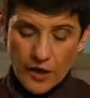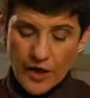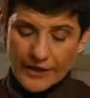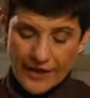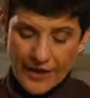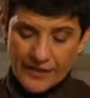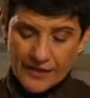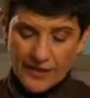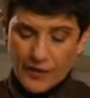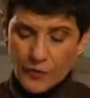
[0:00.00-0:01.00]

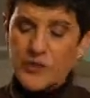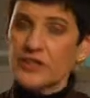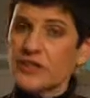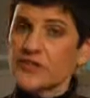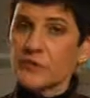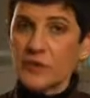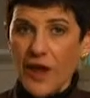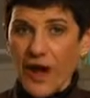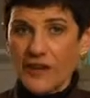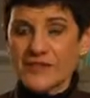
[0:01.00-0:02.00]
Again, we teach in
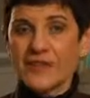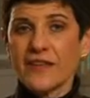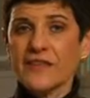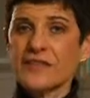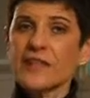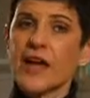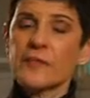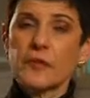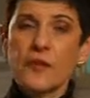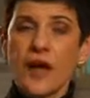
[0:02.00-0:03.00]
blocks. This
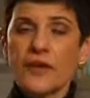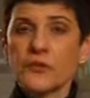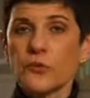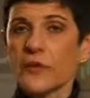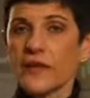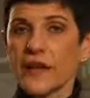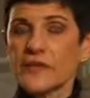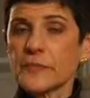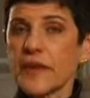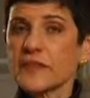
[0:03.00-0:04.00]
time the blocks are
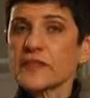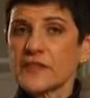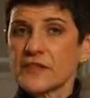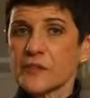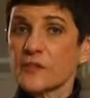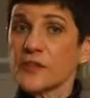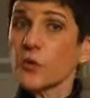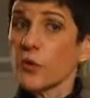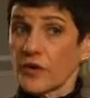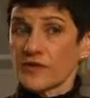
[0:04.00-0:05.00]
organized by the systems, the
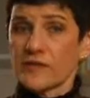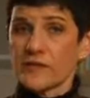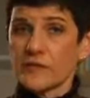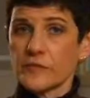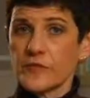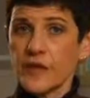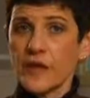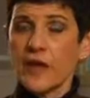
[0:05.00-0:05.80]
organ systems.